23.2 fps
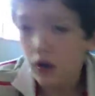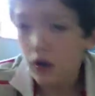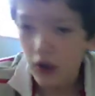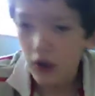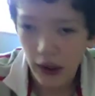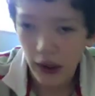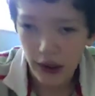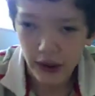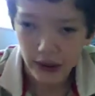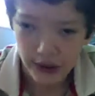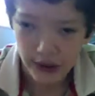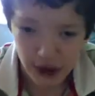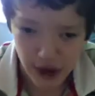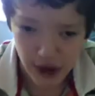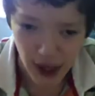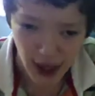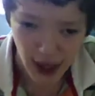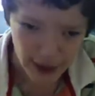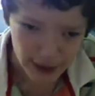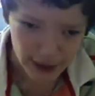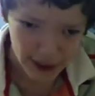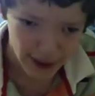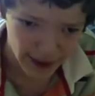and the
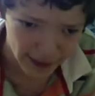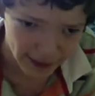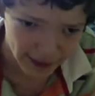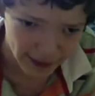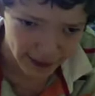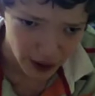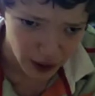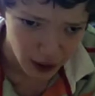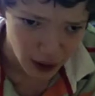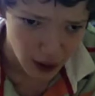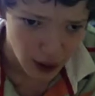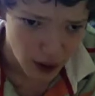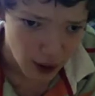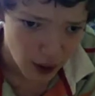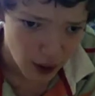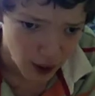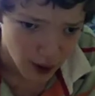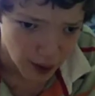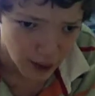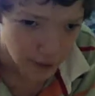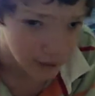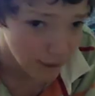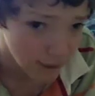site title
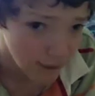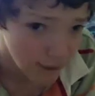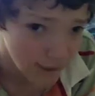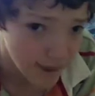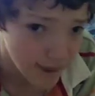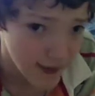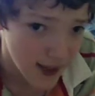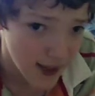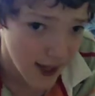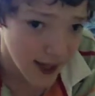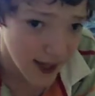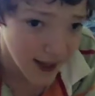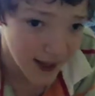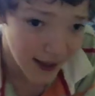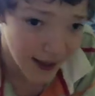and everything like